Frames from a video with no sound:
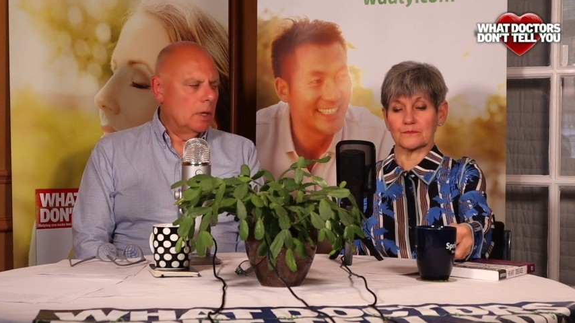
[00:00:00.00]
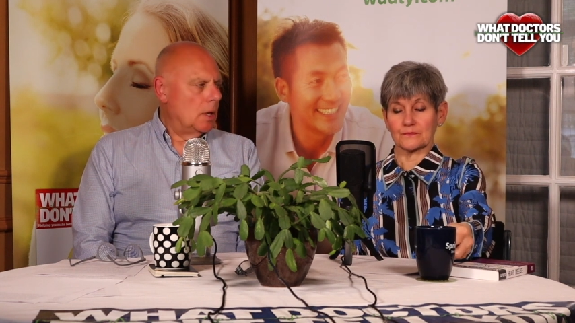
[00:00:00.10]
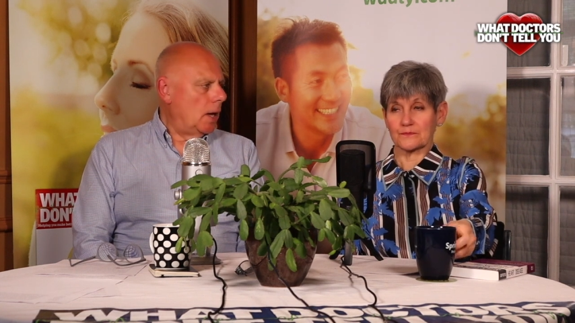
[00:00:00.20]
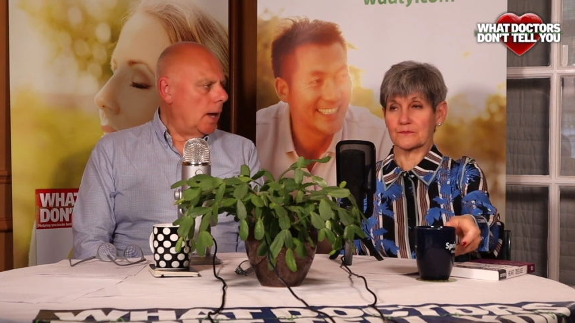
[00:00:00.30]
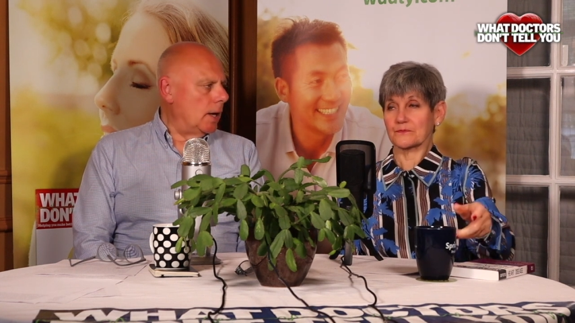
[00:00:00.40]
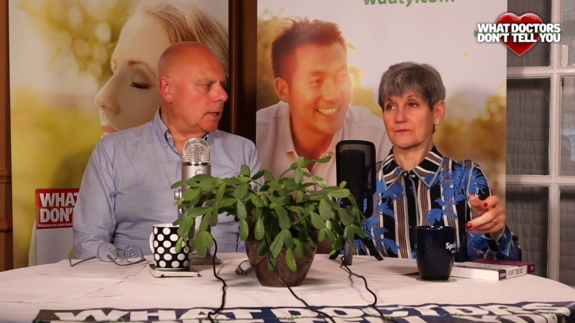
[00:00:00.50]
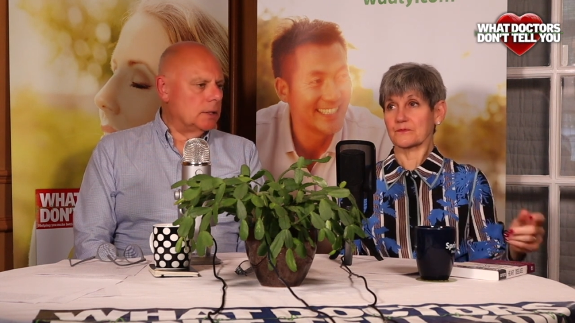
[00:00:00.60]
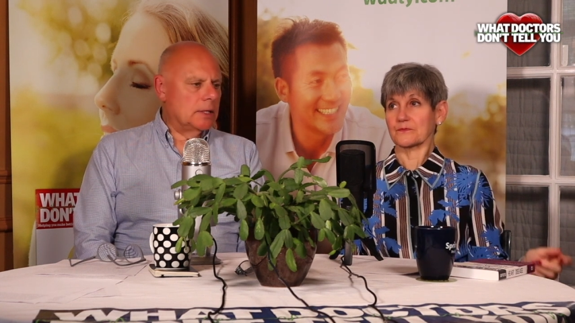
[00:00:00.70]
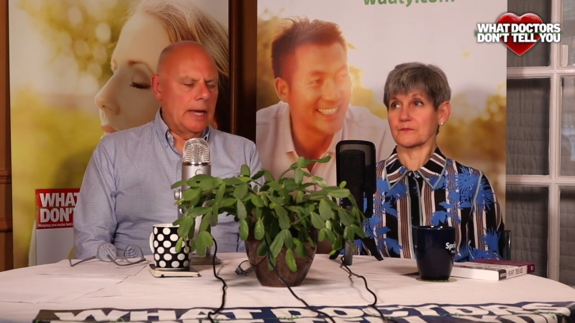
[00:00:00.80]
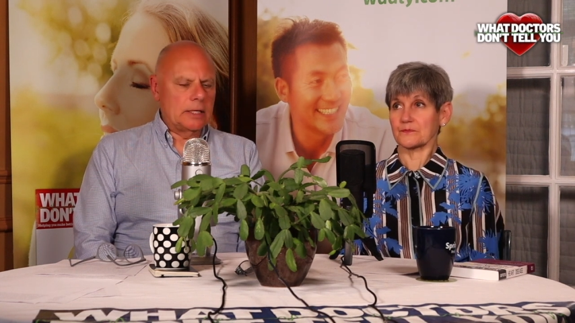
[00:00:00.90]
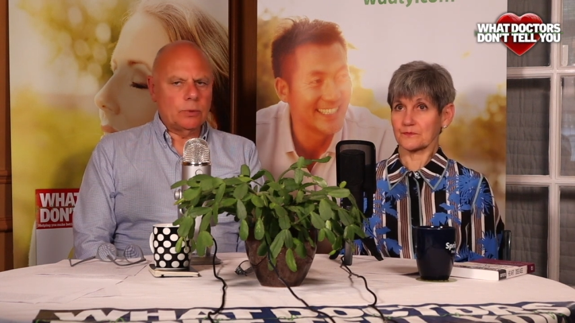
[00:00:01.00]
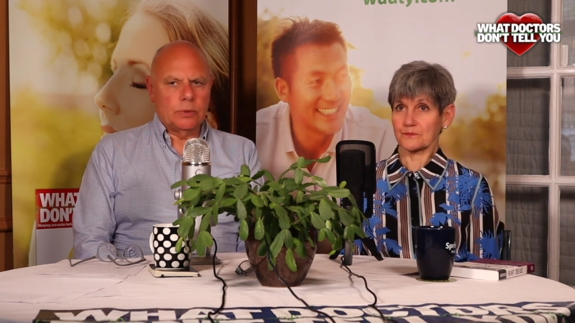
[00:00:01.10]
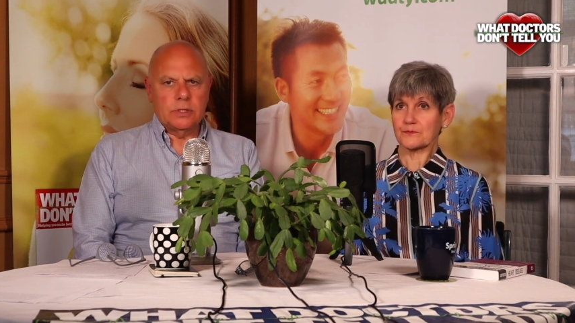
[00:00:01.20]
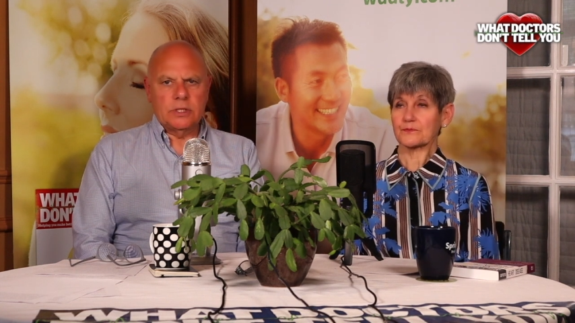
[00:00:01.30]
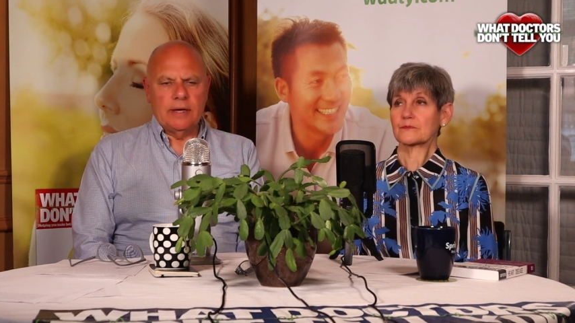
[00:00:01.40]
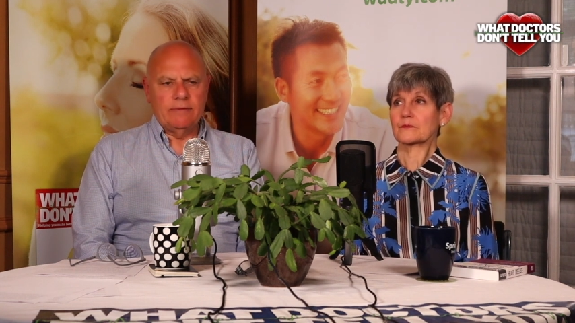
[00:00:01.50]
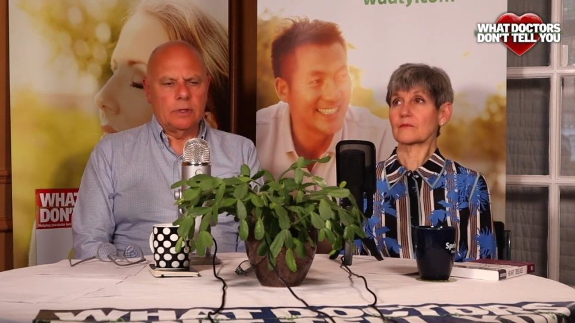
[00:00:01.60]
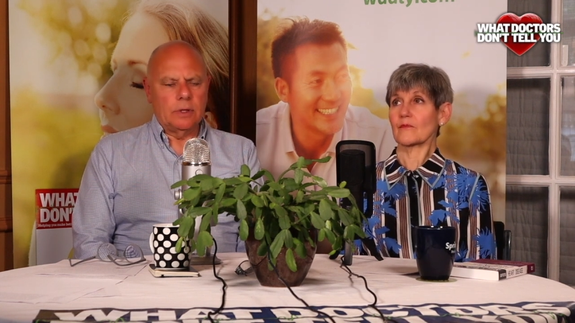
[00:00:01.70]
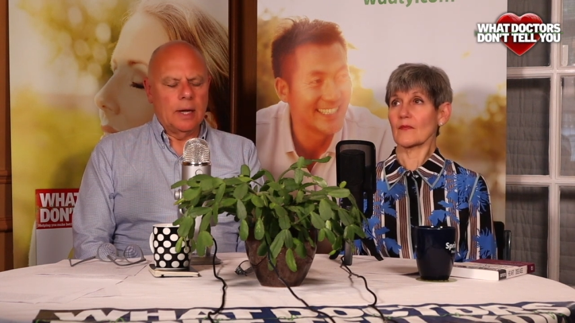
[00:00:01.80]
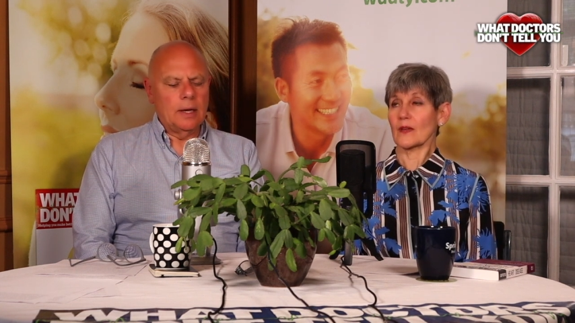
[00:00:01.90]
Speaker 1: mm-hmm. and gets what is
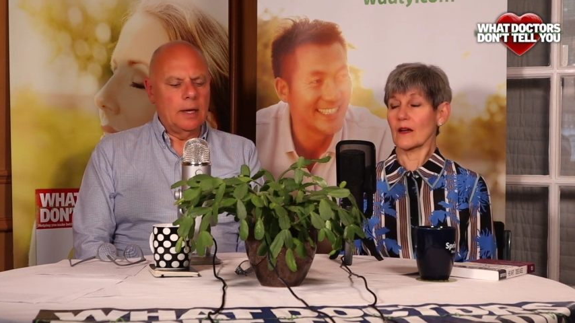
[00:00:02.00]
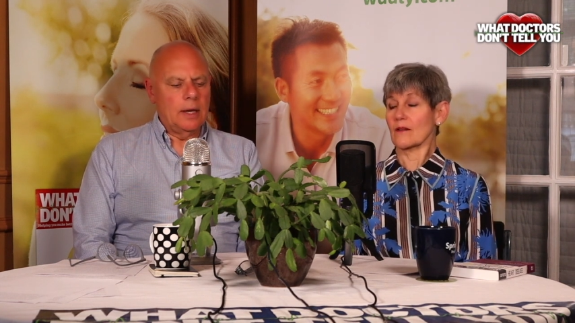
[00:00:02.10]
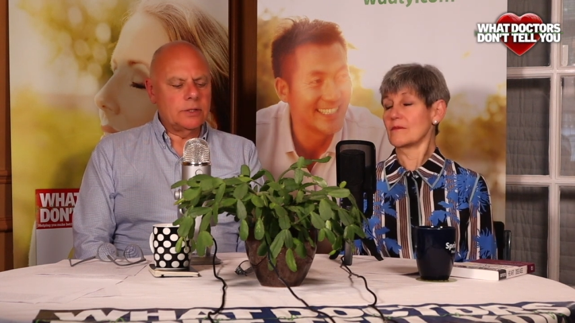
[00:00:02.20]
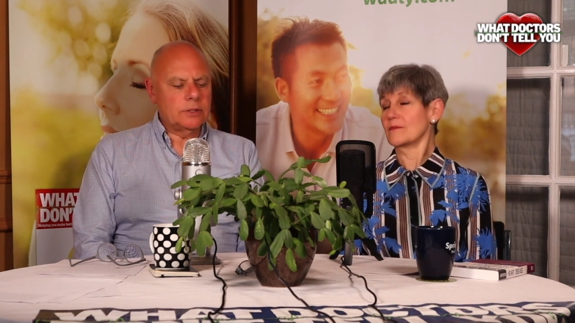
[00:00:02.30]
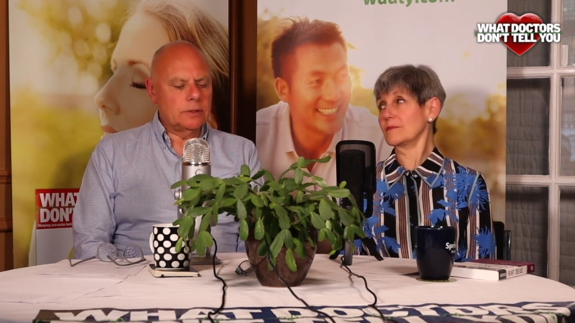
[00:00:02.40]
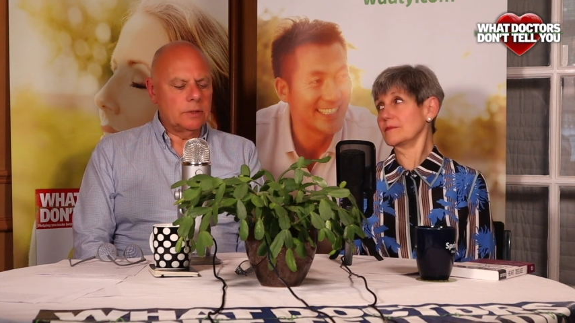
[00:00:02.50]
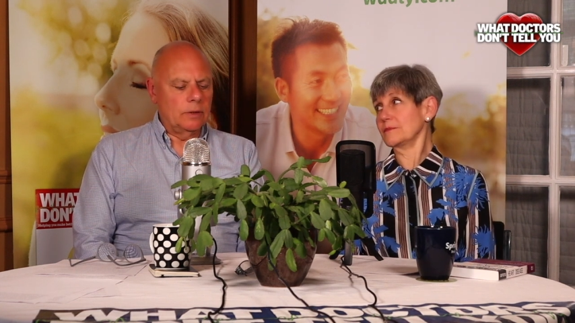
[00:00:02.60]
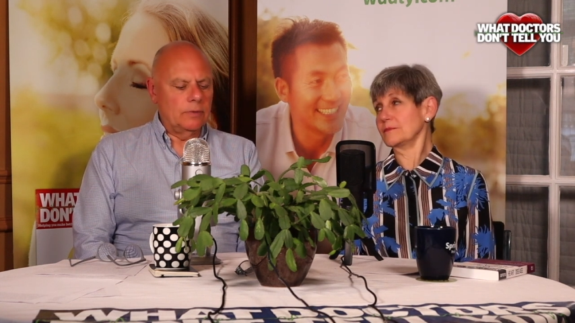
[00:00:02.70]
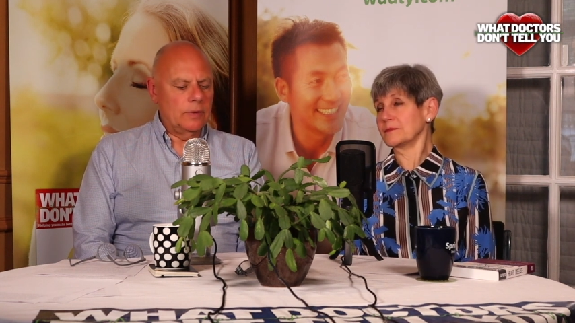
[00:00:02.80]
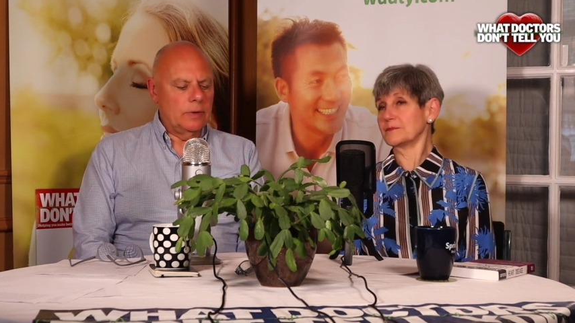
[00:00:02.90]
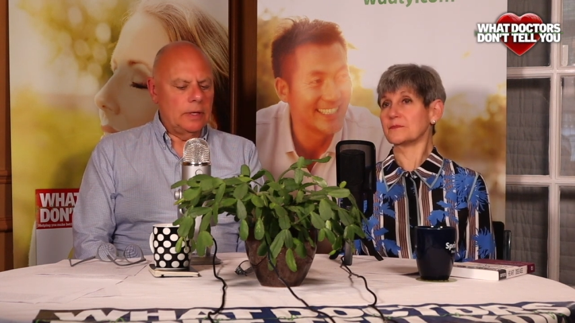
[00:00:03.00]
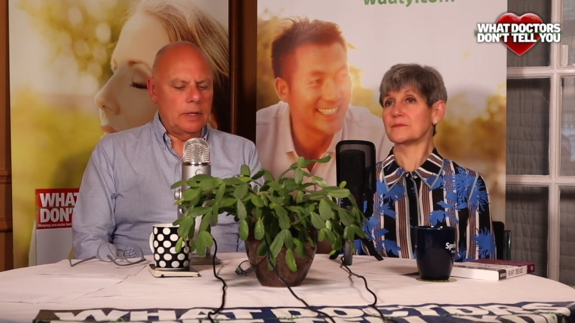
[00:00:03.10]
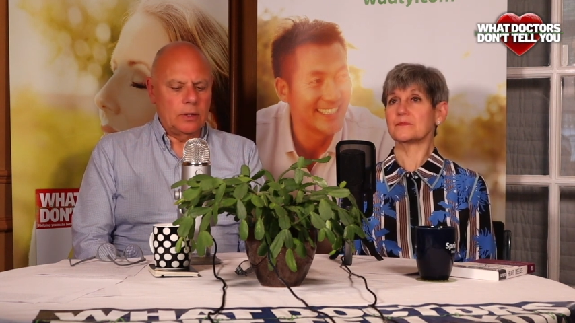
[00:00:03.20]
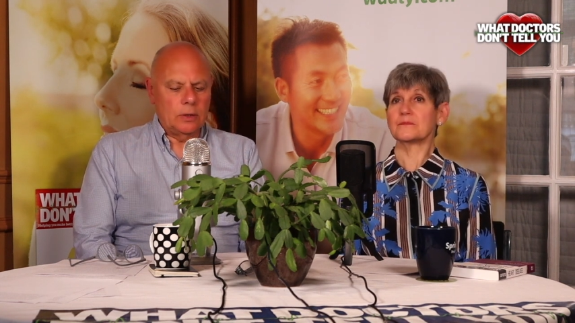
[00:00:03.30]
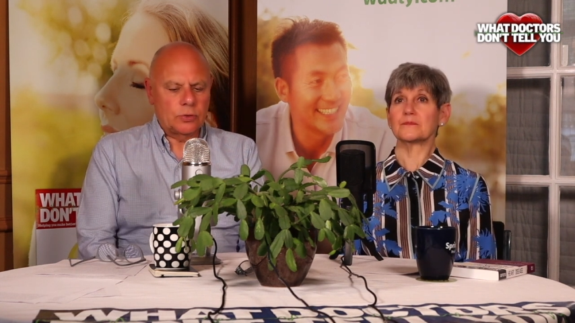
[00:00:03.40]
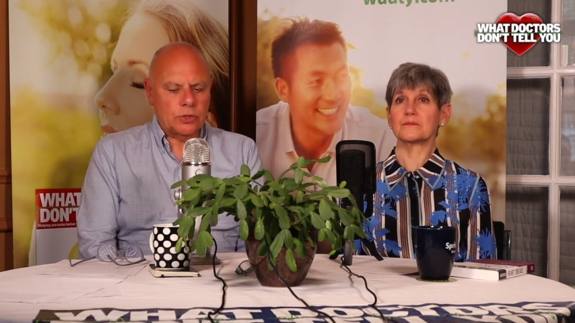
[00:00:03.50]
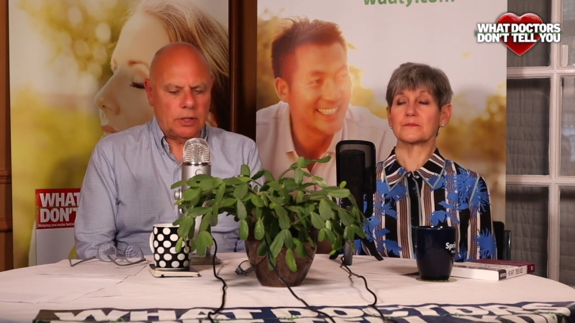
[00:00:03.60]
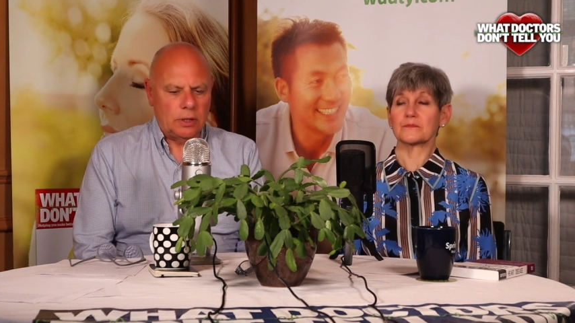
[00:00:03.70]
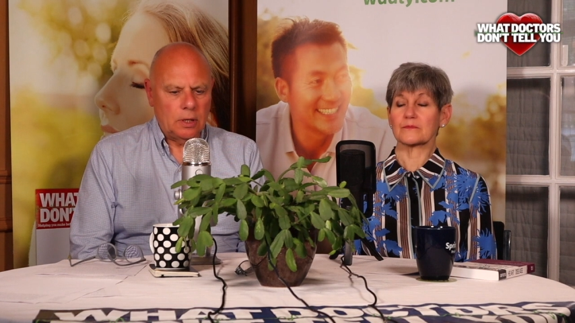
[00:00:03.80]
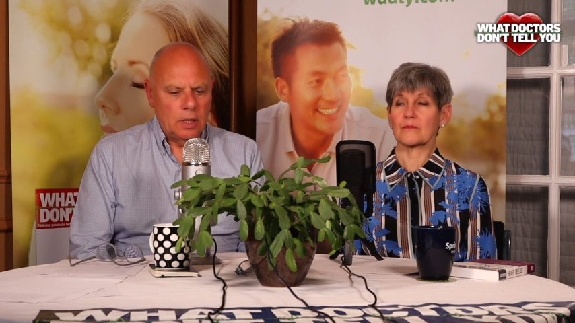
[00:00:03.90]
given unless, you know, he or
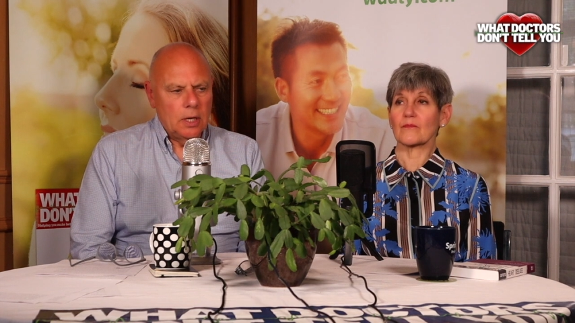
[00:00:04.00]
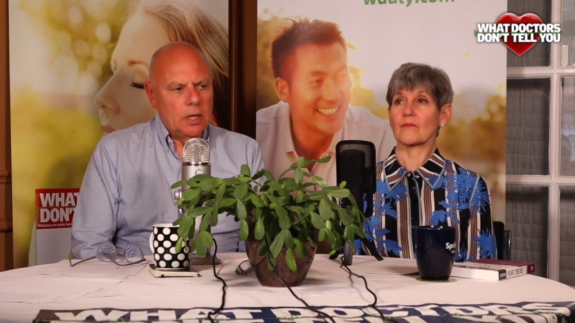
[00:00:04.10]
she